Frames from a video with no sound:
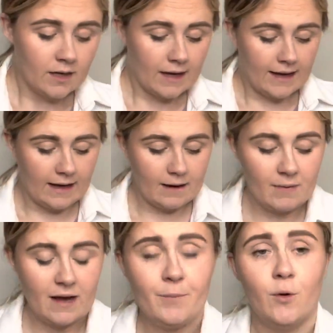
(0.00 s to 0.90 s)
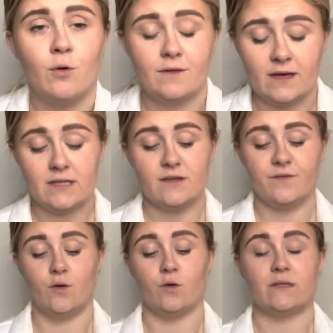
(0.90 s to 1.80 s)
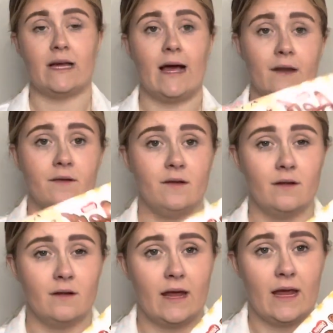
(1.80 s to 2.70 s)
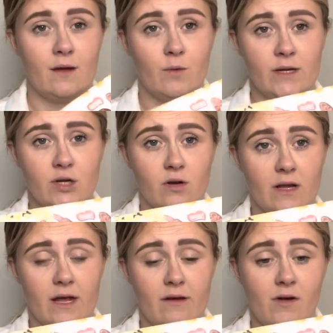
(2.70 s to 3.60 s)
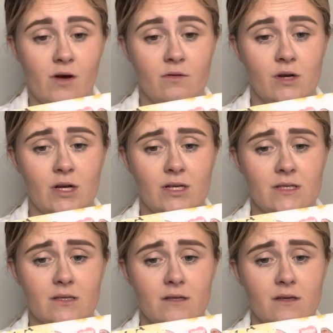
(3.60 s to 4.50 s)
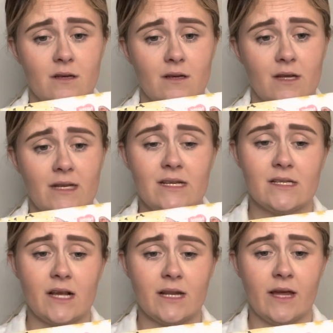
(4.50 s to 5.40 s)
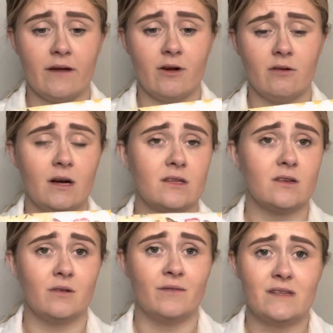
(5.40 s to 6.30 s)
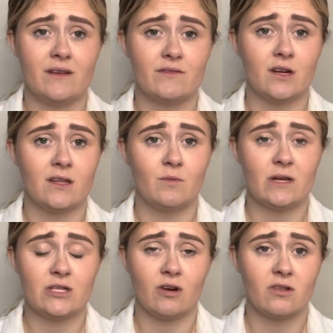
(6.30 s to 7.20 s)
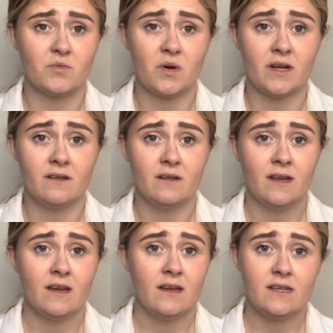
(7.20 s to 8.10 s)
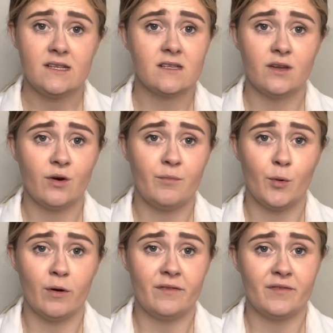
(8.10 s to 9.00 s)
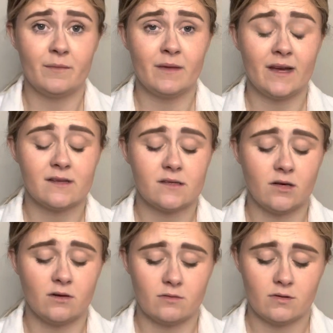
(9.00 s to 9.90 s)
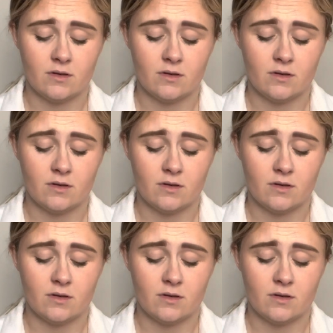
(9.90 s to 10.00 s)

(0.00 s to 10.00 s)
I bought this for Dan, a white chocolate aero, because he does like an aero. I don't know if he's ever tried the white chocolate one. He doesn't know I bought it for him yet, so.